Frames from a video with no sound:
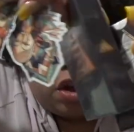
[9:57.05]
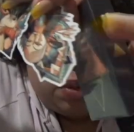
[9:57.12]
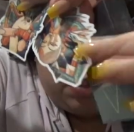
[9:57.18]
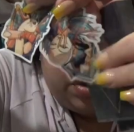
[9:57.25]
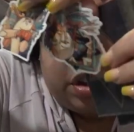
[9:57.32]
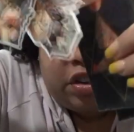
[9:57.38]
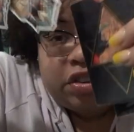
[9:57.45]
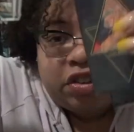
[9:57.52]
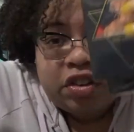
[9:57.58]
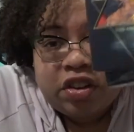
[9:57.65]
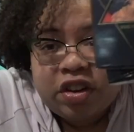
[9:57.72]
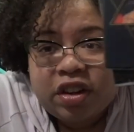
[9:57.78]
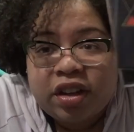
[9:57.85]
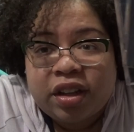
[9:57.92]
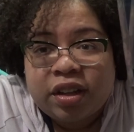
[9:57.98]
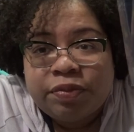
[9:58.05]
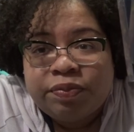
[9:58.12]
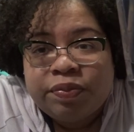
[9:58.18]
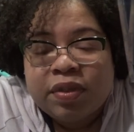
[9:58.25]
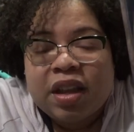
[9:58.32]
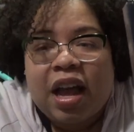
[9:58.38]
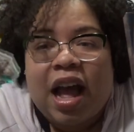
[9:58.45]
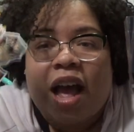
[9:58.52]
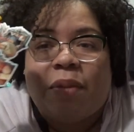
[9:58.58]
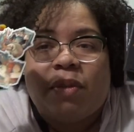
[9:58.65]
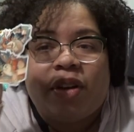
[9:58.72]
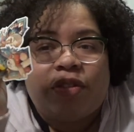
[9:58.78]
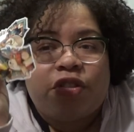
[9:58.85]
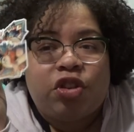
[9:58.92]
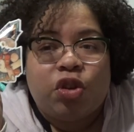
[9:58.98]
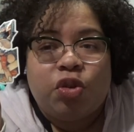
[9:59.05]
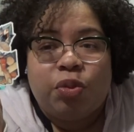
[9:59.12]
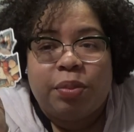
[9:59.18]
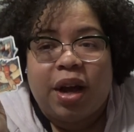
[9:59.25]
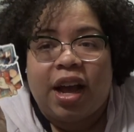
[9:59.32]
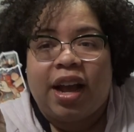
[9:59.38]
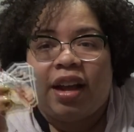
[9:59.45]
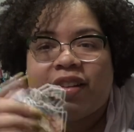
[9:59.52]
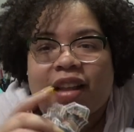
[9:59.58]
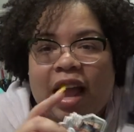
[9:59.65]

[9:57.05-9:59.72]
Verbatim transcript: which I'm of two minds.